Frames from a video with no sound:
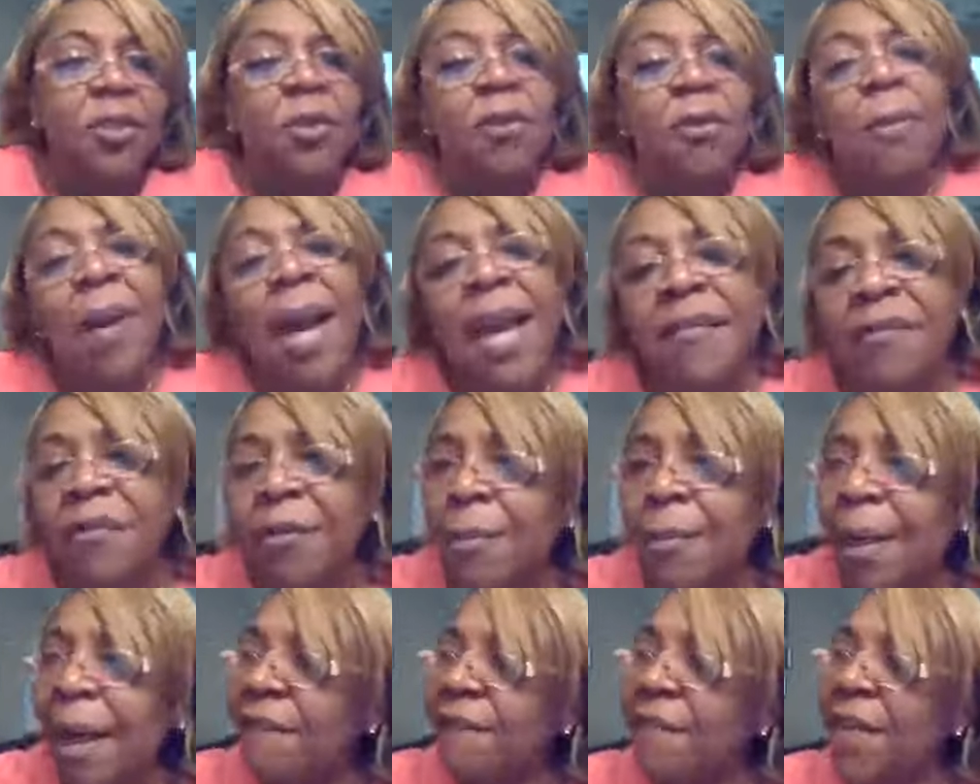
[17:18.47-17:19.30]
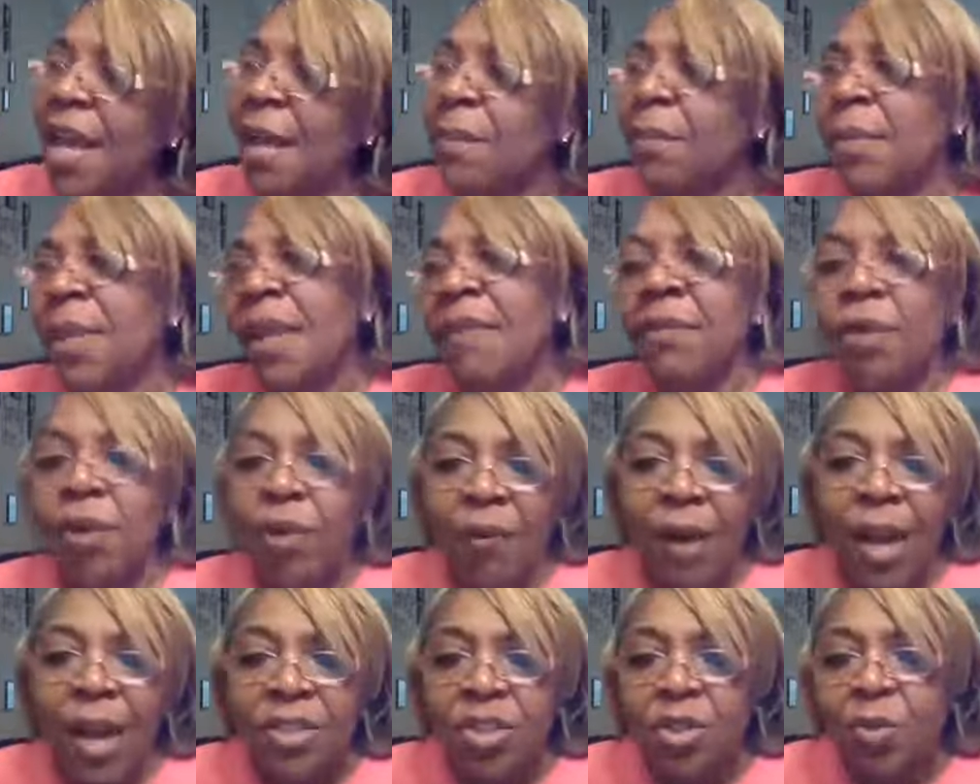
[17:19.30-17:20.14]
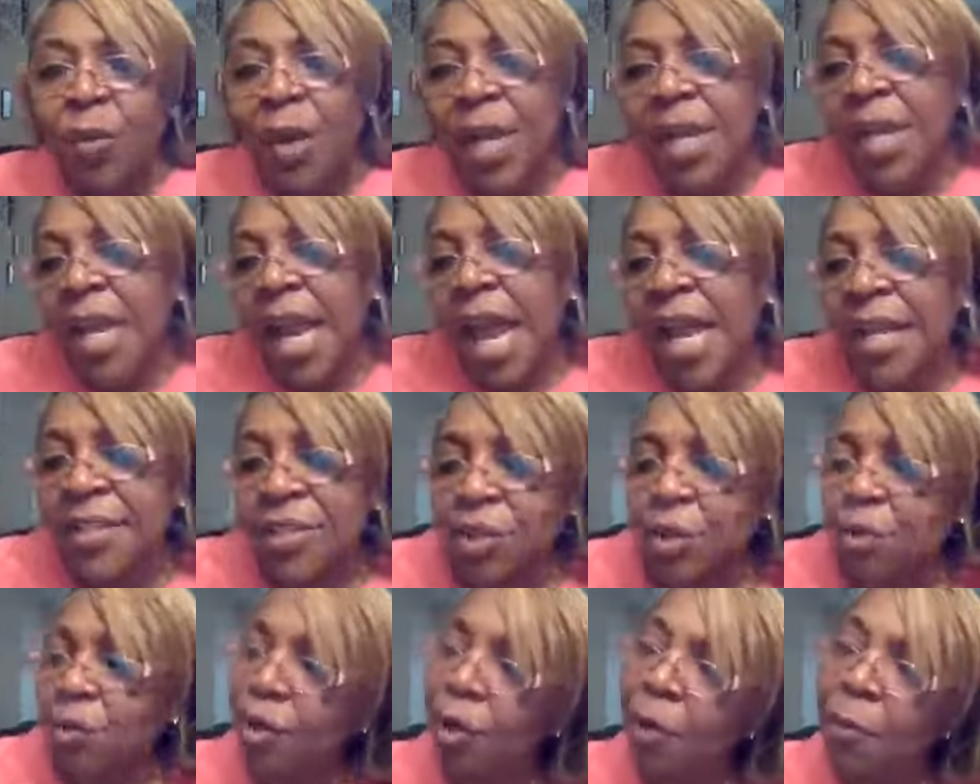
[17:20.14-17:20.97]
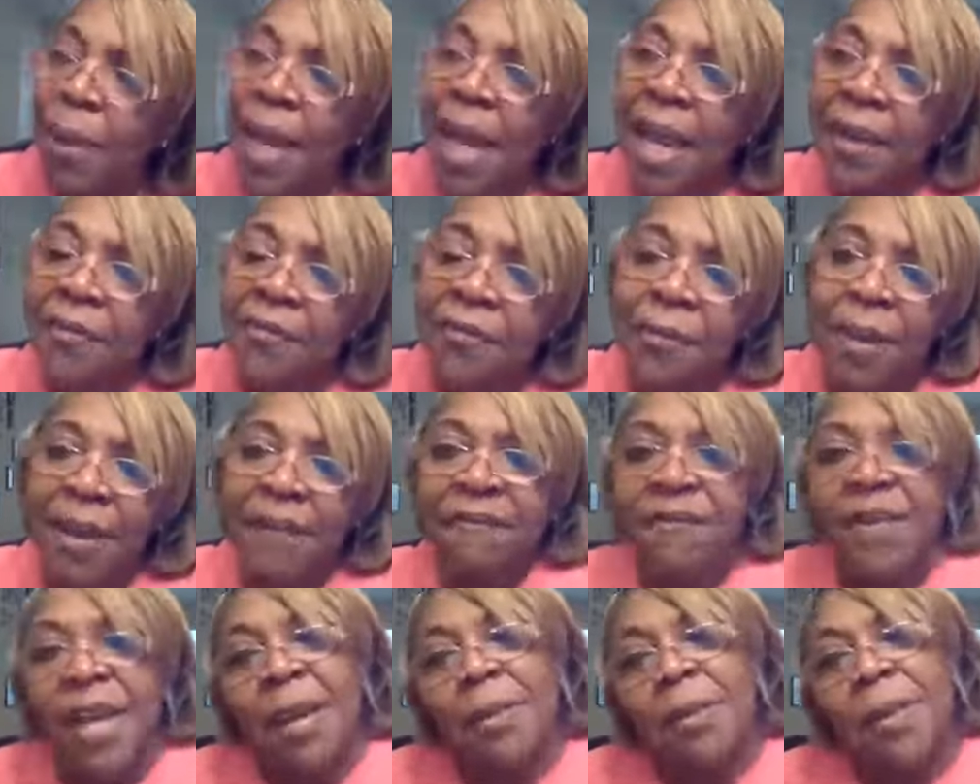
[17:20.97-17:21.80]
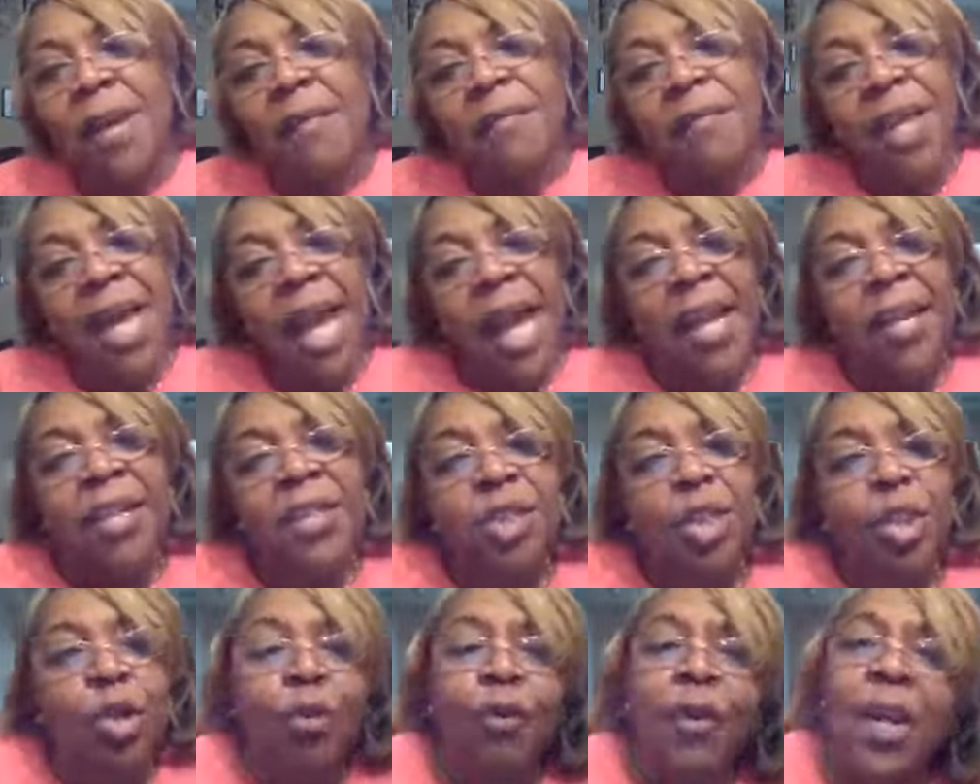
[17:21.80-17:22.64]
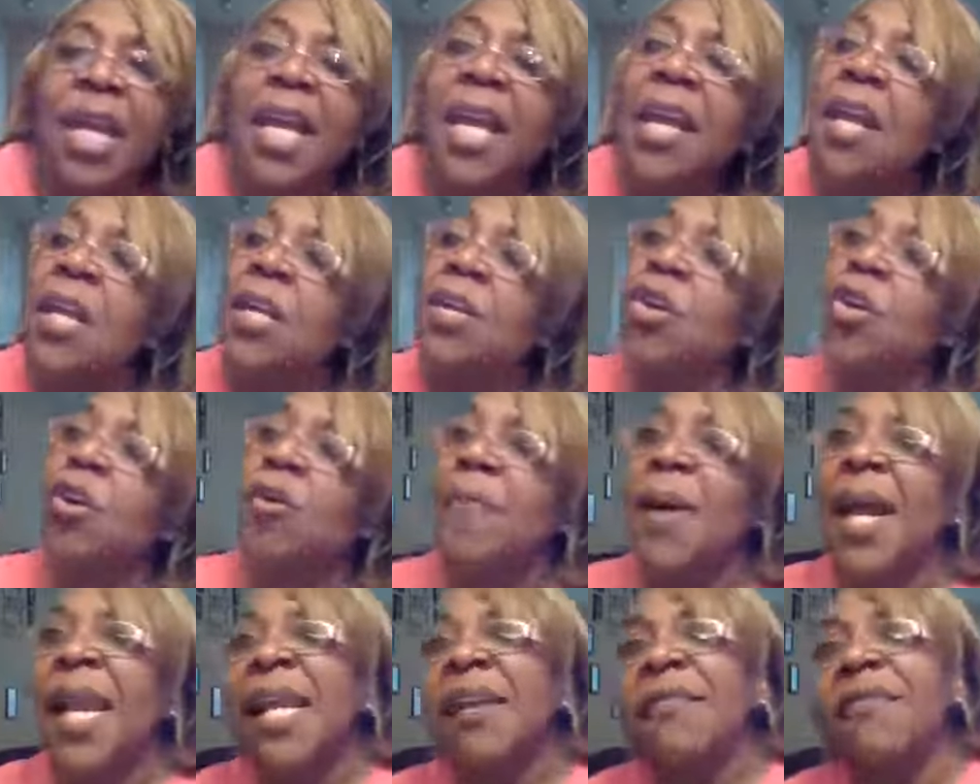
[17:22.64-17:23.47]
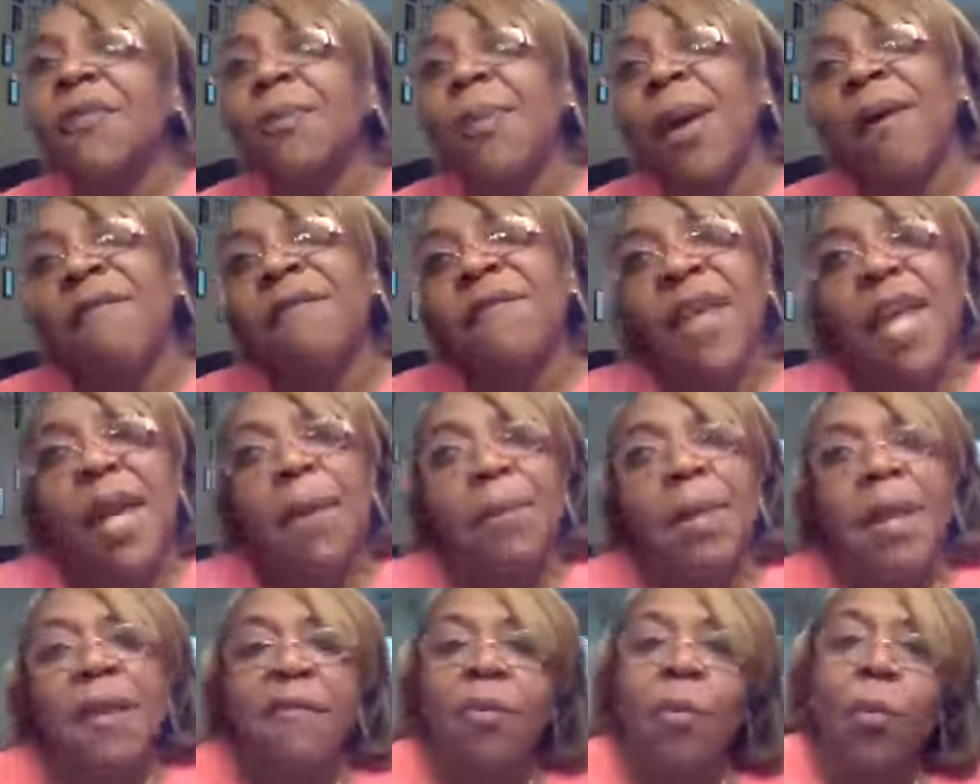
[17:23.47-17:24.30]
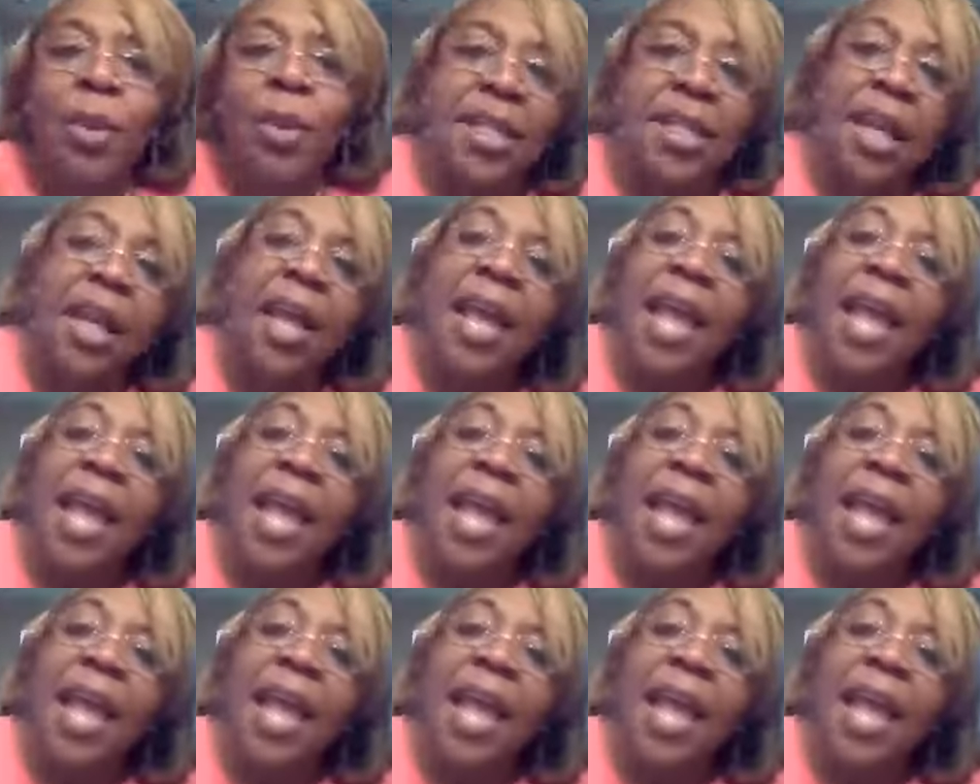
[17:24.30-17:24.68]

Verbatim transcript: Nobody from our family ever graduated high school. Nobody from our family ever got a degree. Nobody from our family ever went